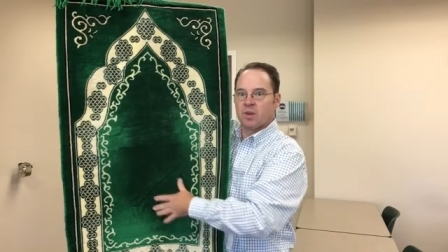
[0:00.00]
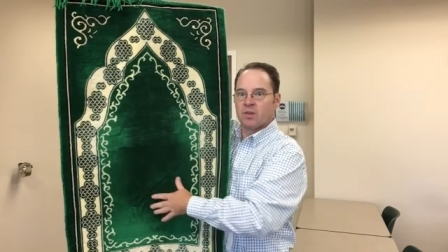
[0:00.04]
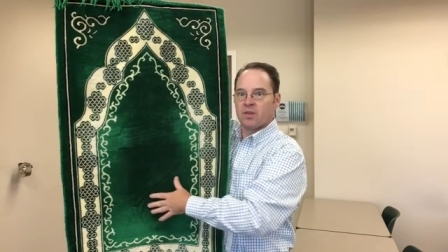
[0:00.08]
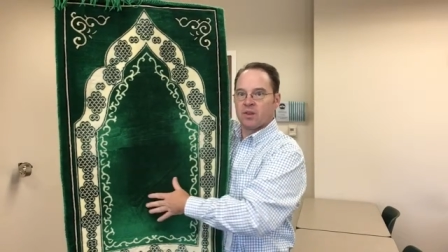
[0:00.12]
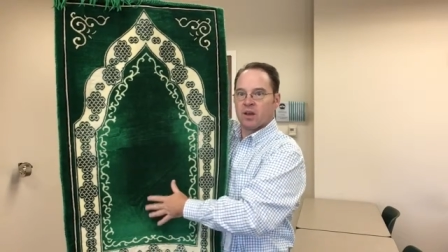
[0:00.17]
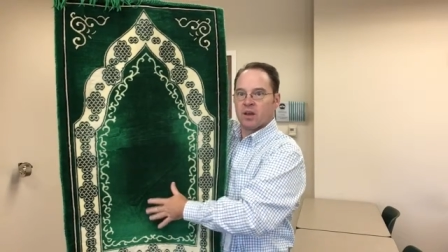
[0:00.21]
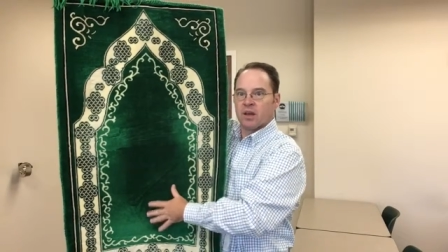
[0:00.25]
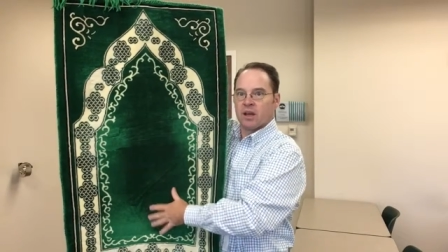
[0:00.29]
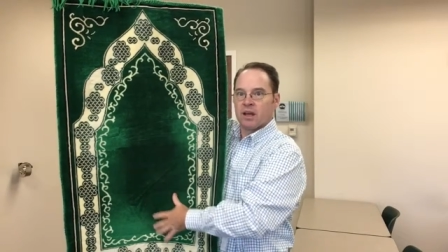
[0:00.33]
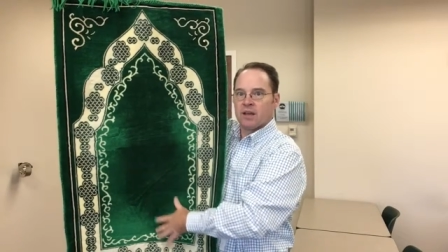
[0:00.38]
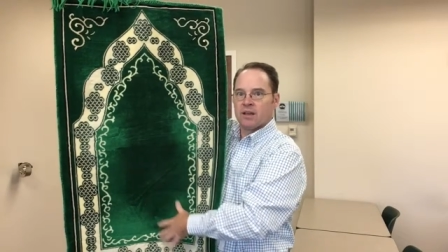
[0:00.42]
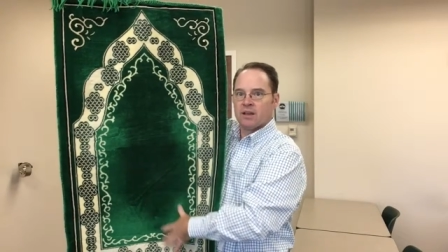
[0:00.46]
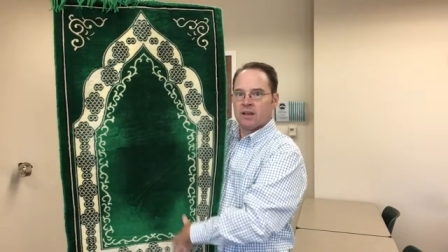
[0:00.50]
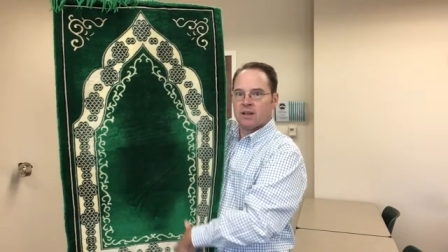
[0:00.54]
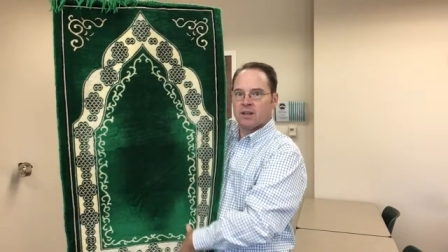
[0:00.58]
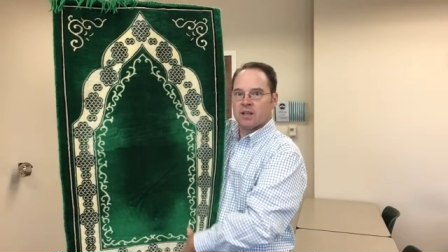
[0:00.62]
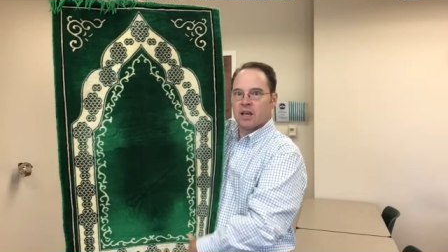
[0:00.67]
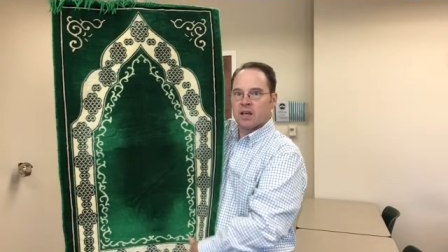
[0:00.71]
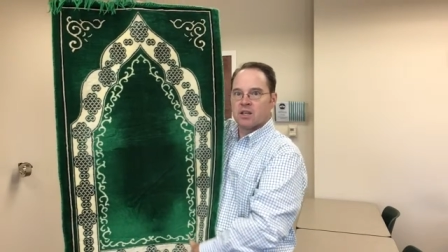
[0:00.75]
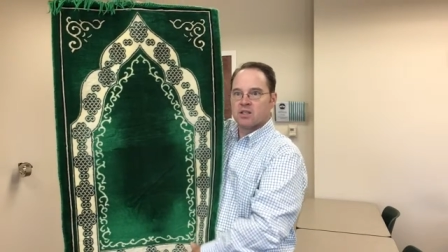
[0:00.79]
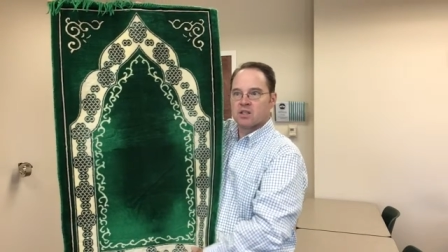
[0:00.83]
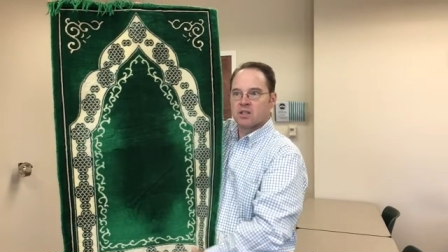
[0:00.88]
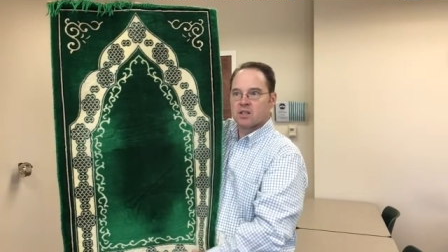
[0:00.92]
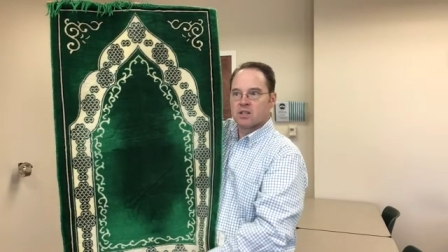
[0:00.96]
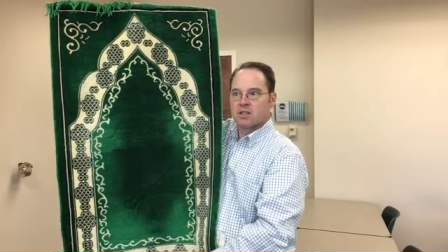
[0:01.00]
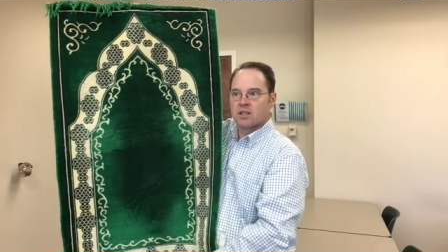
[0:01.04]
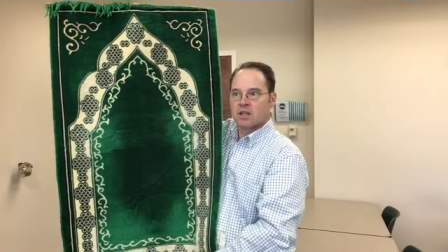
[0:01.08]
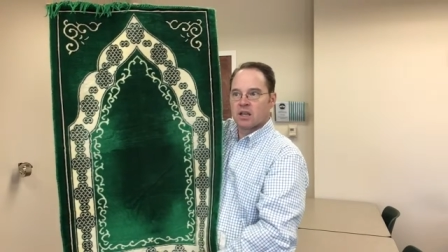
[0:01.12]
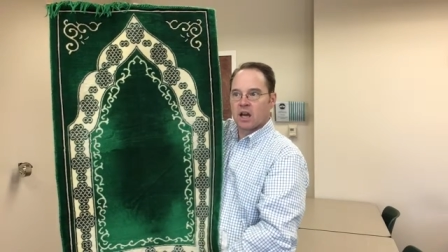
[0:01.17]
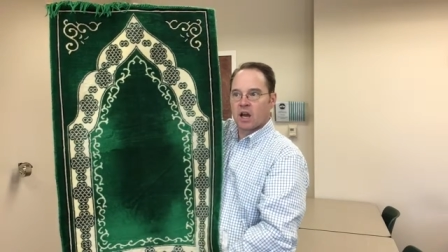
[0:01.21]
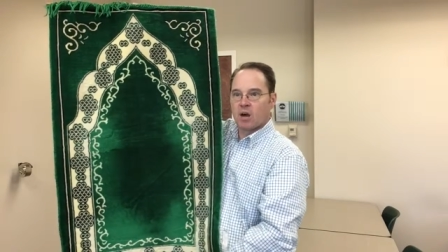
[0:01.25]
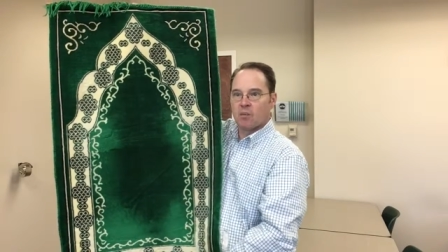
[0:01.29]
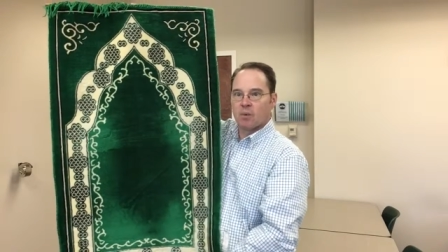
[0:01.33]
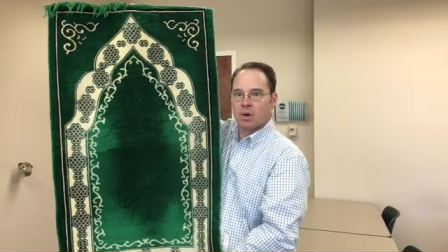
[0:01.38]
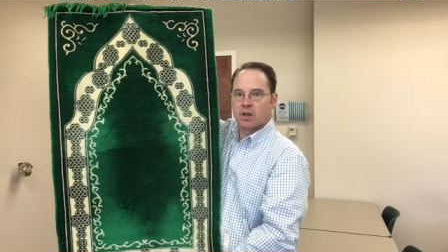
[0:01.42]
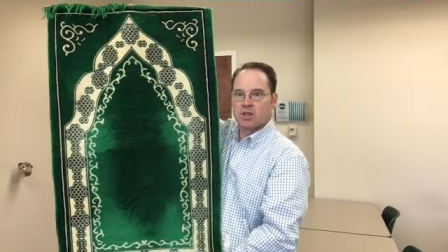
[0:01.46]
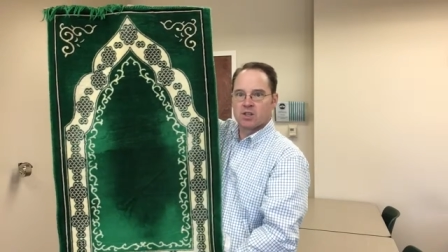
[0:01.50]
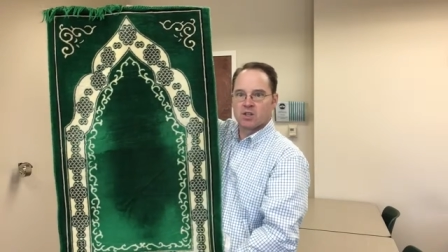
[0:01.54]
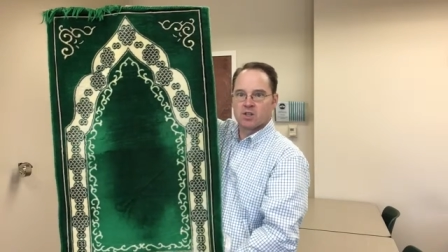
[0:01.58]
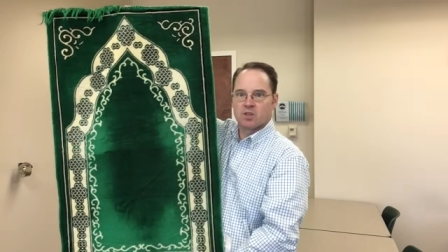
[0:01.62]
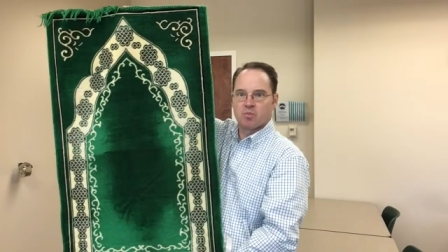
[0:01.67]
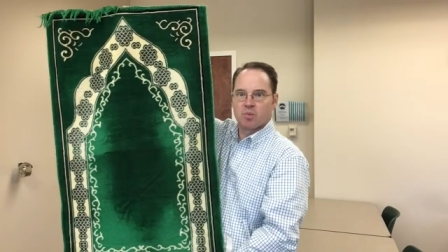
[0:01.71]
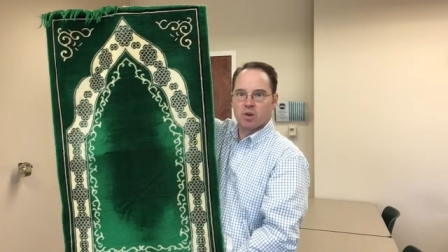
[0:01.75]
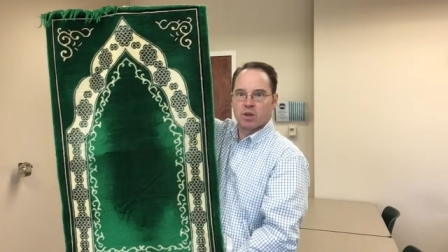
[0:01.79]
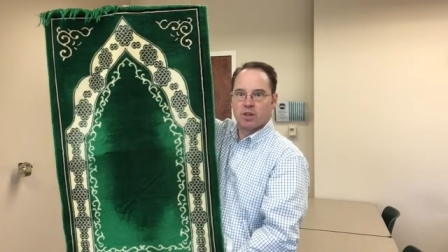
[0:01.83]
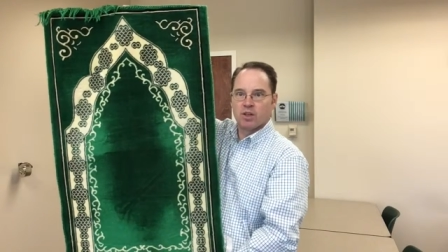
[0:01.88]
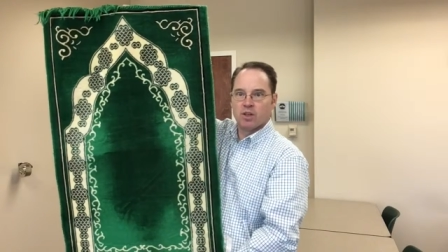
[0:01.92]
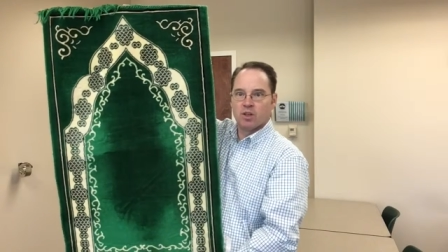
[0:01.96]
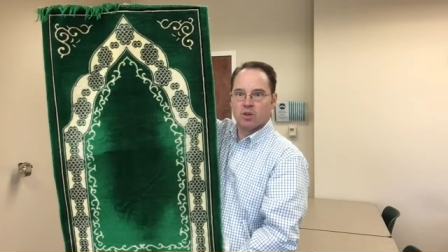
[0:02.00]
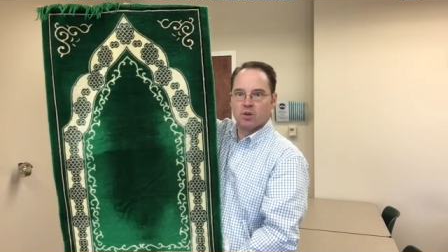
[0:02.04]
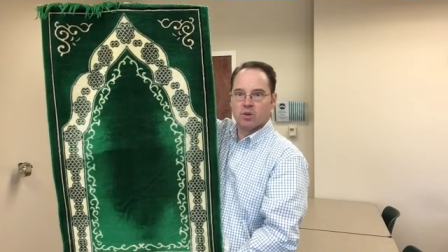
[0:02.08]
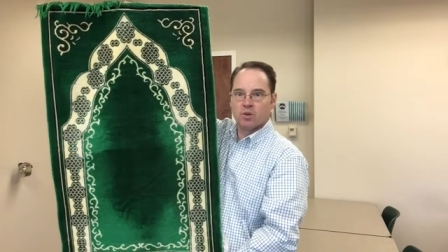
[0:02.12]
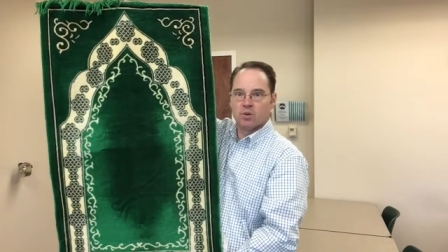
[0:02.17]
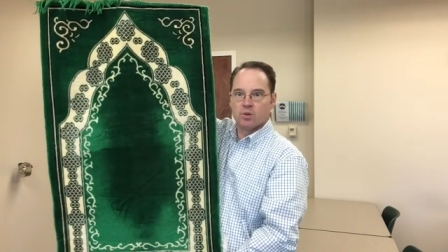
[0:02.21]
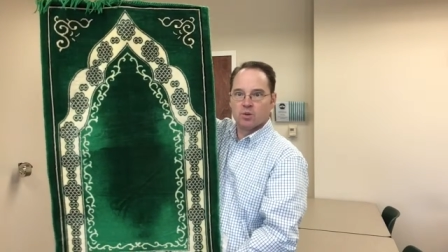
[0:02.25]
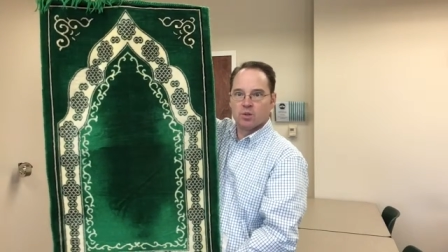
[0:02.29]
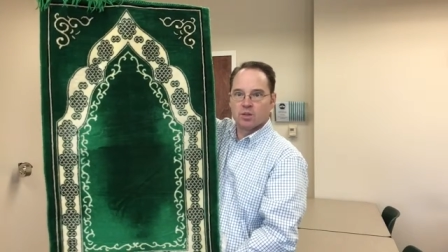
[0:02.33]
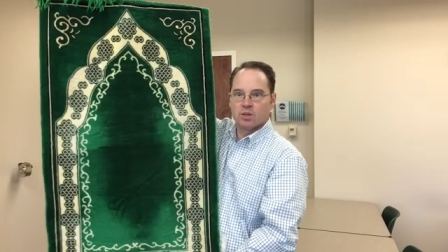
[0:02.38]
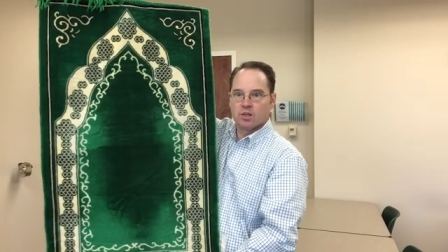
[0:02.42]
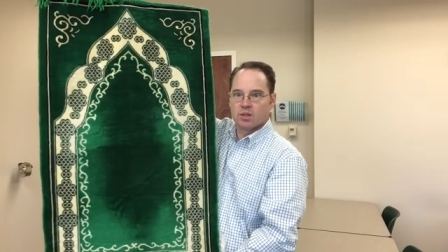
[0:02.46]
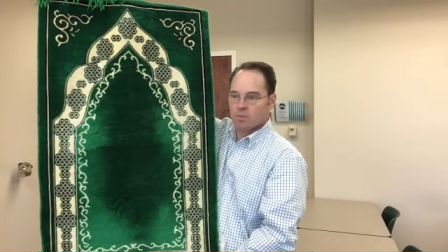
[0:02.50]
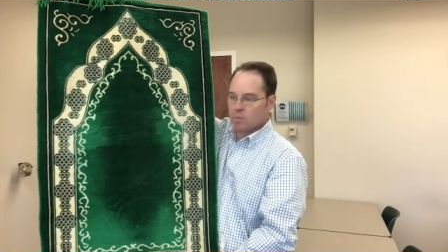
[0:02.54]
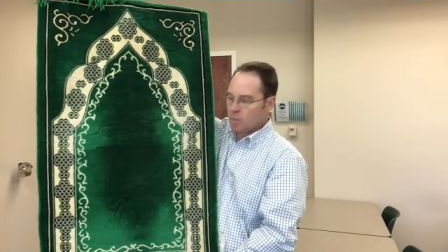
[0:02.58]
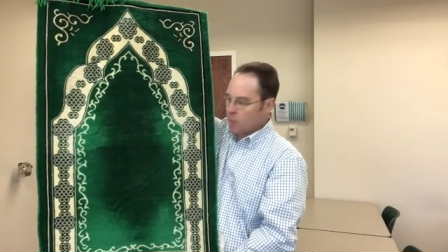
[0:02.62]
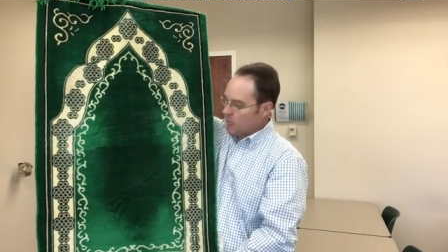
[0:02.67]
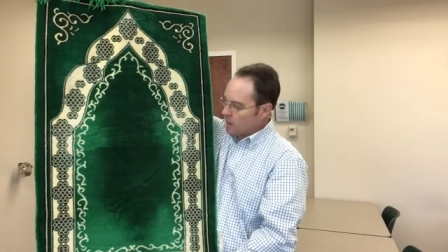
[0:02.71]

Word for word: the indentations and how much it's been used